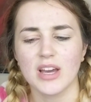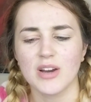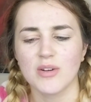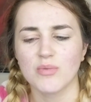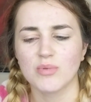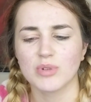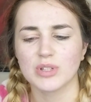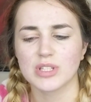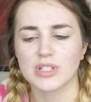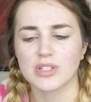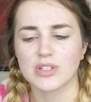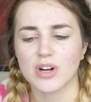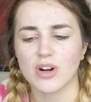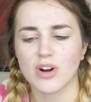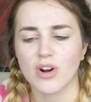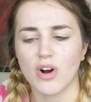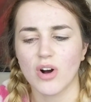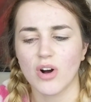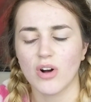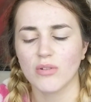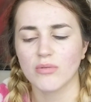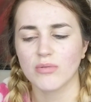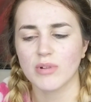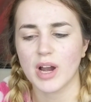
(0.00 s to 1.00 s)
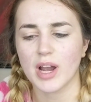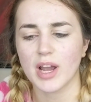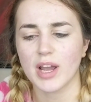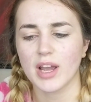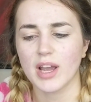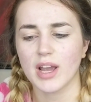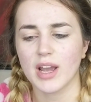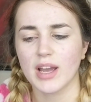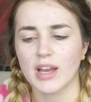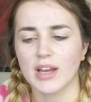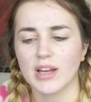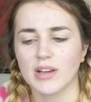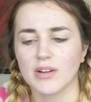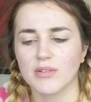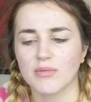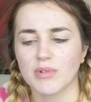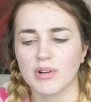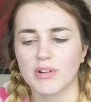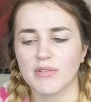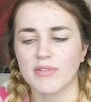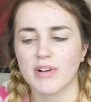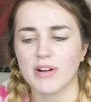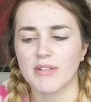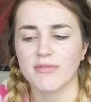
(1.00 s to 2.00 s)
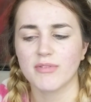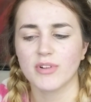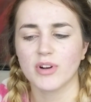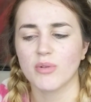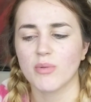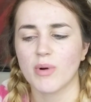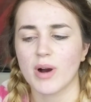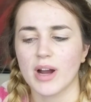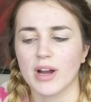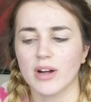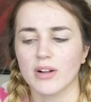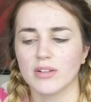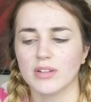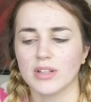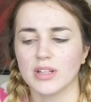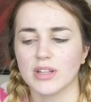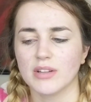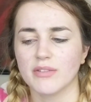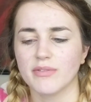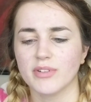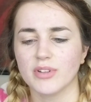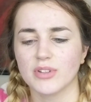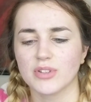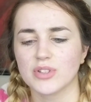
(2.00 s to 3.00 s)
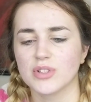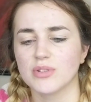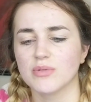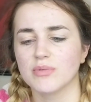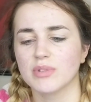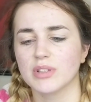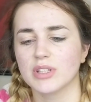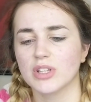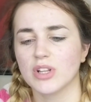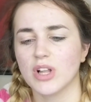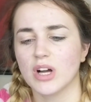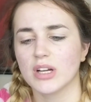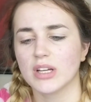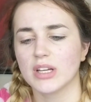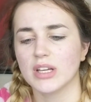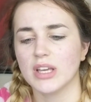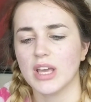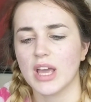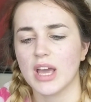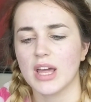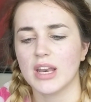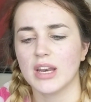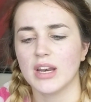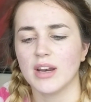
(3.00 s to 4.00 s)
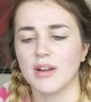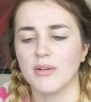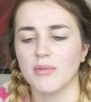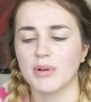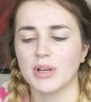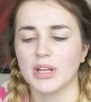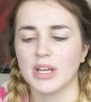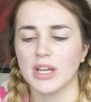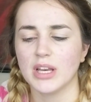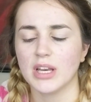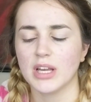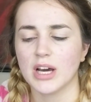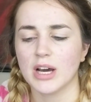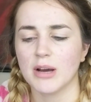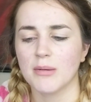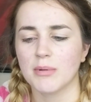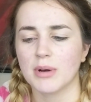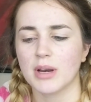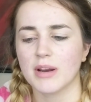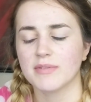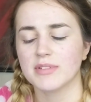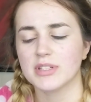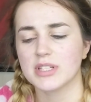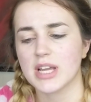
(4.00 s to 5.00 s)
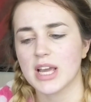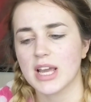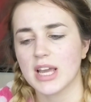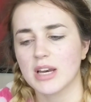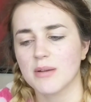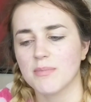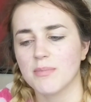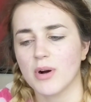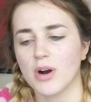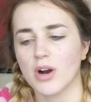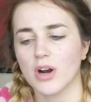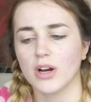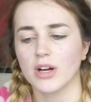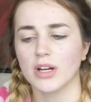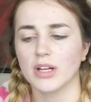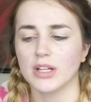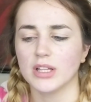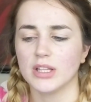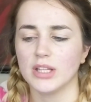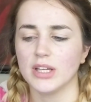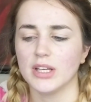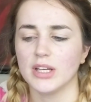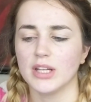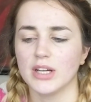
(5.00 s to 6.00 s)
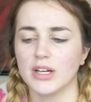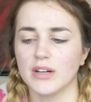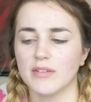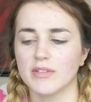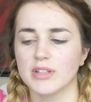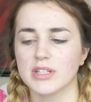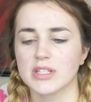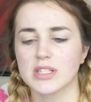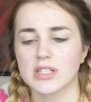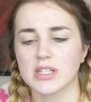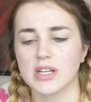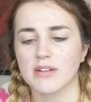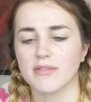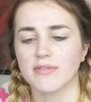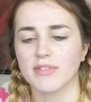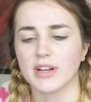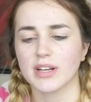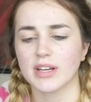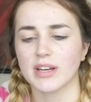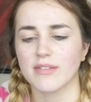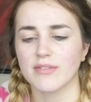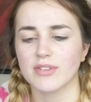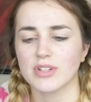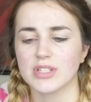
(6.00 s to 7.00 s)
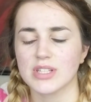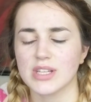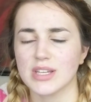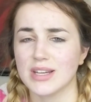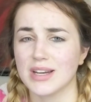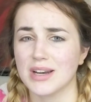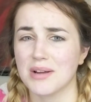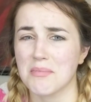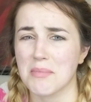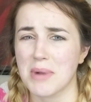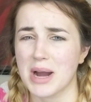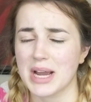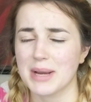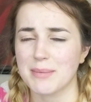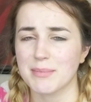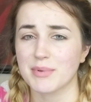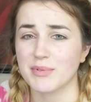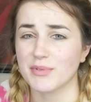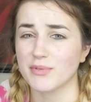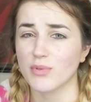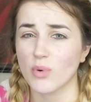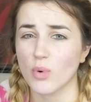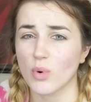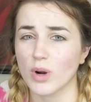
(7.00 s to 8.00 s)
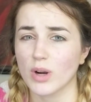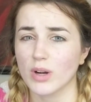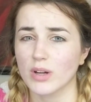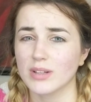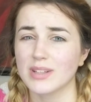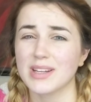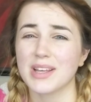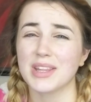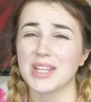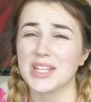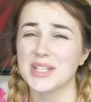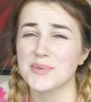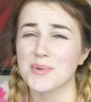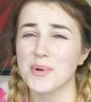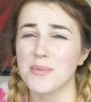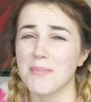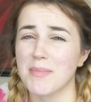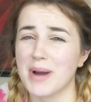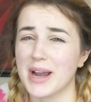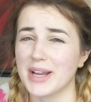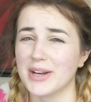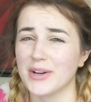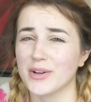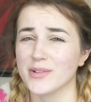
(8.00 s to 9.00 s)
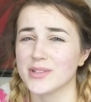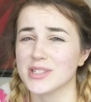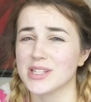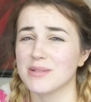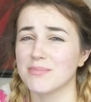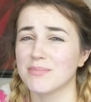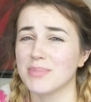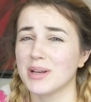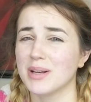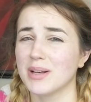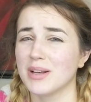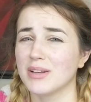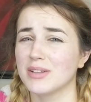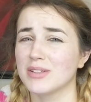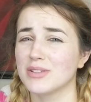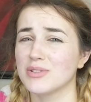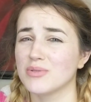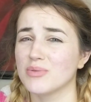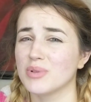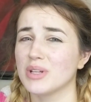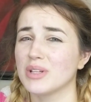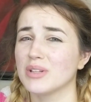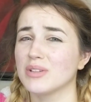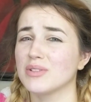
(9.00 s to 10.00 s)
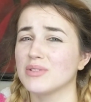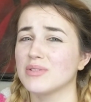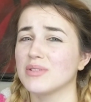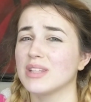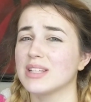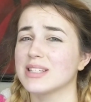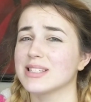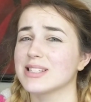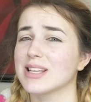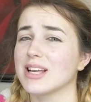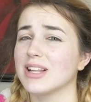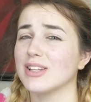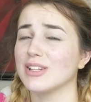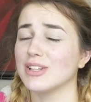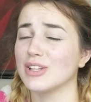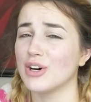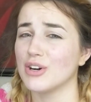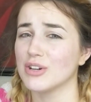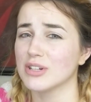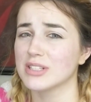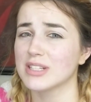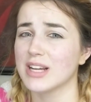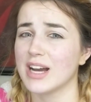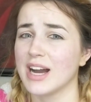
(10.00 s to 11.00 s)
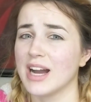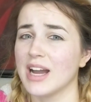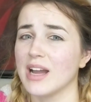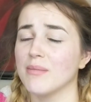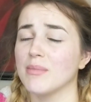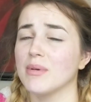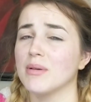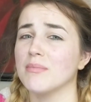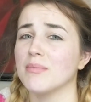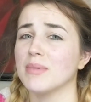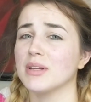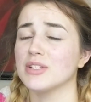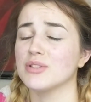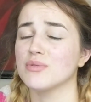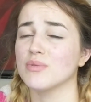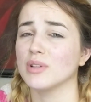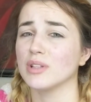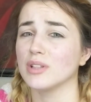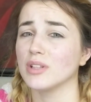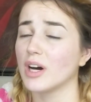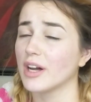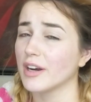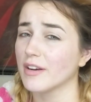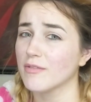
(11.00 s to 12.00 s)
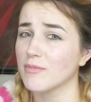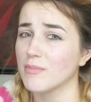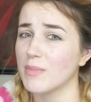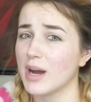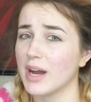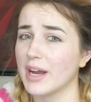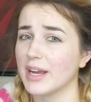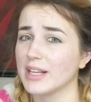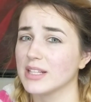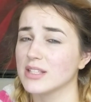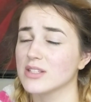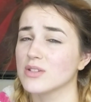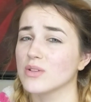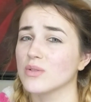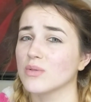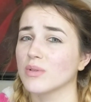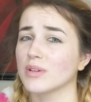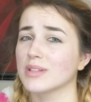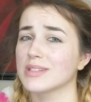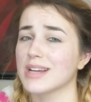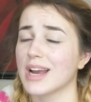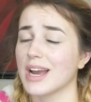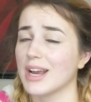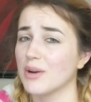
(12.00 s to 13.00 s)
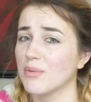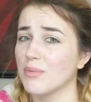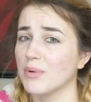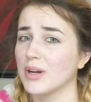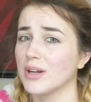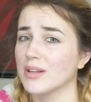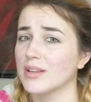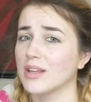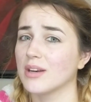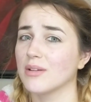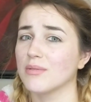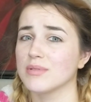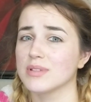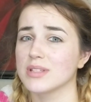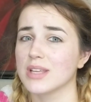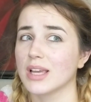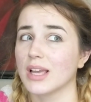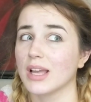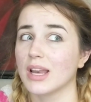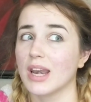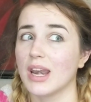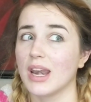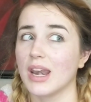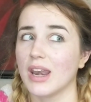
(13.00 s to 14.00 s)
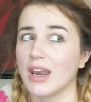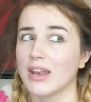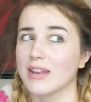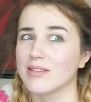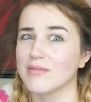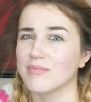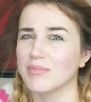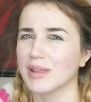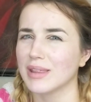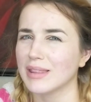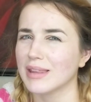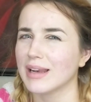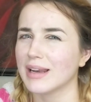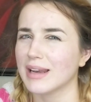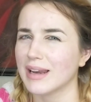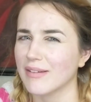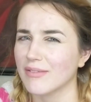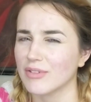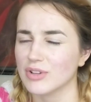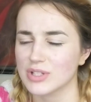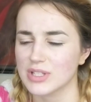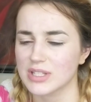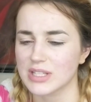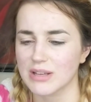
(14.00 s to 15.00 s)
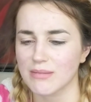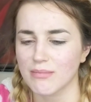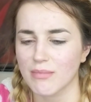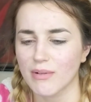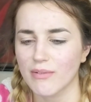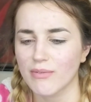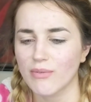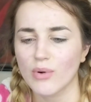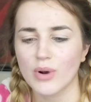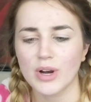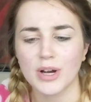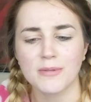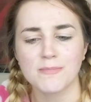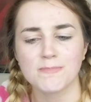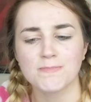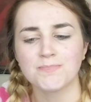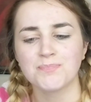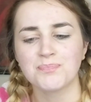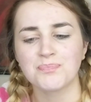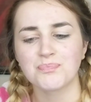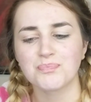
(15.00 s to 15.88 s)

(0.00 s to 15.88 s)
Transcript: It would start all right and run fine for a while, and then the filter would clog again and it would heat up, and I'd have to take it apart and clean it of this stuff I'd never seen in a mine before. Now these were miners. They'd been doing this a long time and been to a lot of mines, so it's kind of weird that it was like something they'd never seen before.